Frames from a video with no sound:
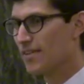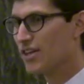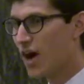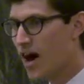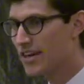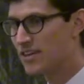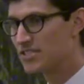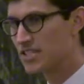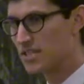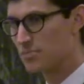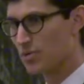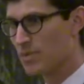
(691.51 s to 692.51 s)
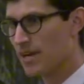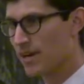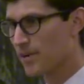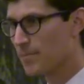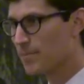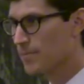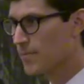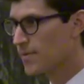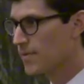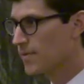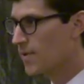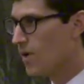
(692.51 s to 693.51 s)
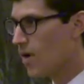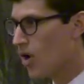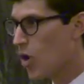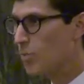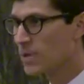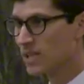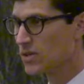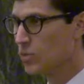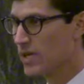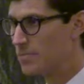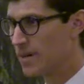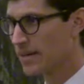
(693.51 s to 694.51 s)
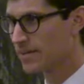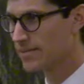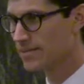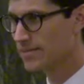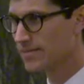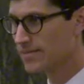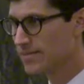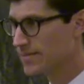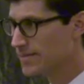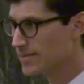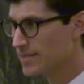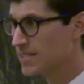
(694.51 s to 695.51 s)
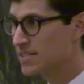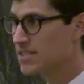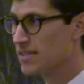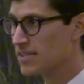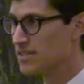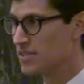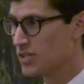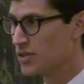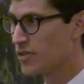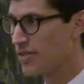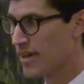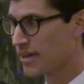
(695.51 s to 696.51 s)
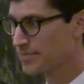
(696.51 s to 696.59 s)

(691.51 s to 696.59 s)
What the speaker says: The audience at the premiere, openly weeping, didn't see this as a good thing.